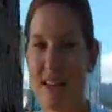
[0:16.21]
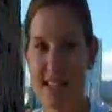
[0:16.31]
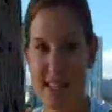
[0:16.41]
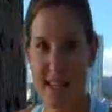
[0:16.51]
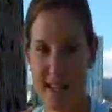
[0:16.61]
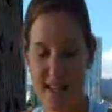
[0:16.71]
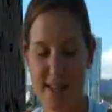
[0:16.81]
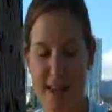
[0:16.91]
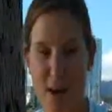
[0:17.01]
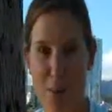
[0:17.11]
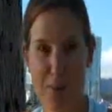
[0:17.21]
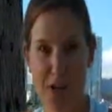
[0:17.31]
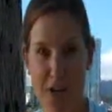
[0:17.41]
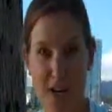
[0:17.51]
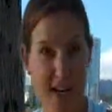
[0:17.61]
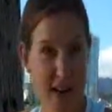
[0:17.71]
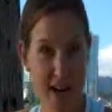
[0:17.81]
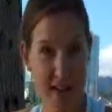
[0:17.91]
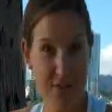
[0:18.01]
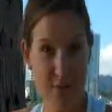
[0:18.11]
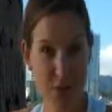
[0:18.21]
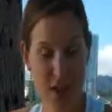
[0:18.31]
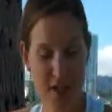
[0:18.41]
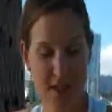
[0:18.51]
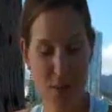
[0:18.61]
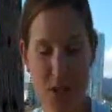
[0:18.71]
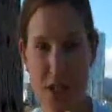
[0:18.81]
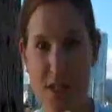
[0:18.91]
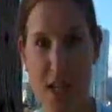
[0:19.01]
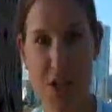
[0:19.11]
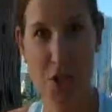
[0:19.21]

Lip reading: This is the Pure Connect from Brooks, which is a